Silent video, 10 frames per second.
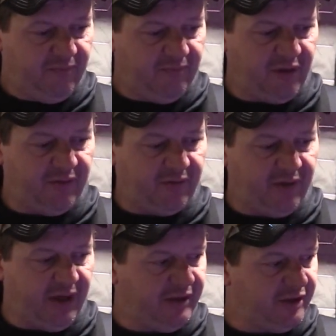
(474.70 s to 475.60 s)
a
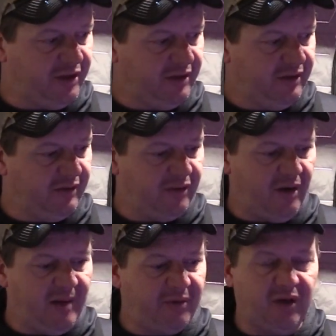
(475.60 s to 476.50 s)
3-inch
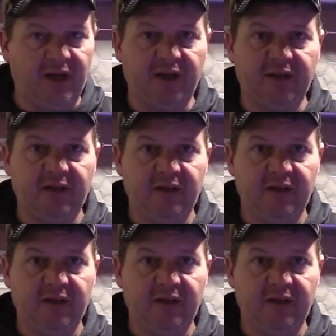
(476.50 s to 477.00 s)
dropper on it.